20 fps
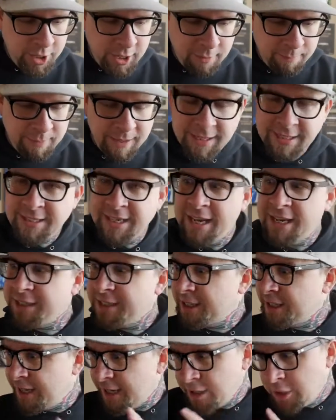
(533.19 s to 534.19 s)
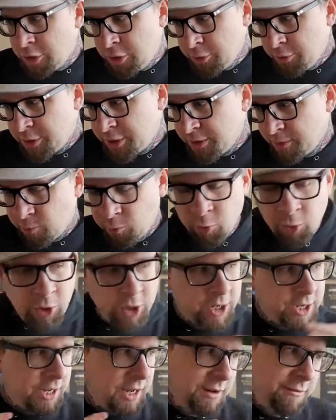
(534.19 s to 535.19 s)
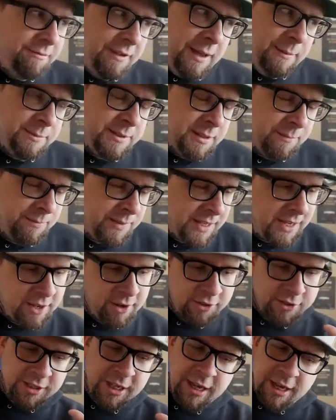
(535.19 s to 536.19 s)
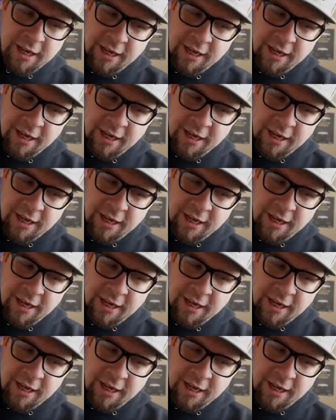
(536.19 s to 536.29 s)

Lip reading: on my desk and I'd do some work and I'd vape something else